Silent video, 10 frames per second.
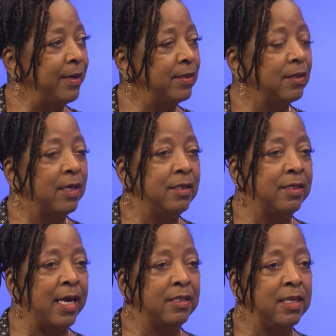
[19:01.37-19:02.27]
And is
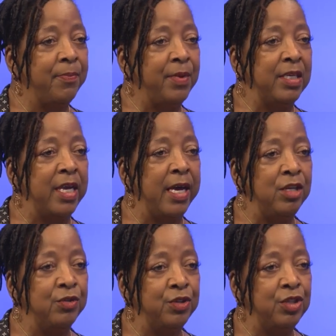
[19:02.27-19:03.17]
that something yet
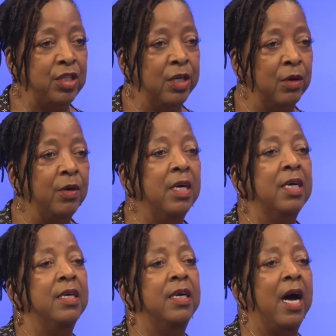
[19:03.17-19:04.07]
you're still,
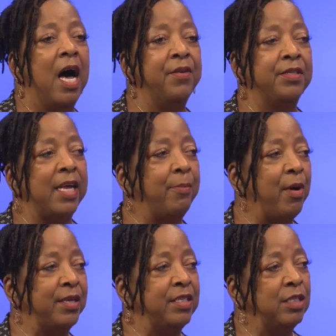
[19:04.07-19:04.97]
how does that
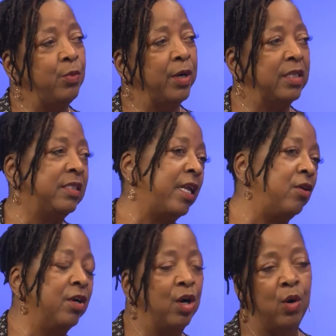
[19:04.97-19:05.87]
process work? Is that
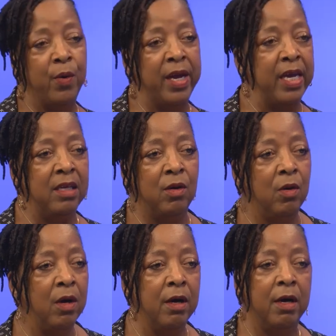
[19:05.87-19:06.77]
ongoing
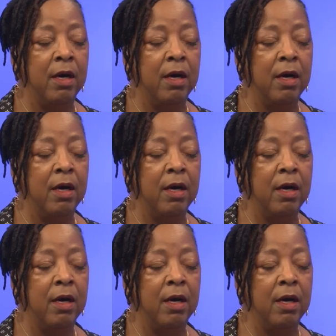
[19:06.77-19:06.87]
or?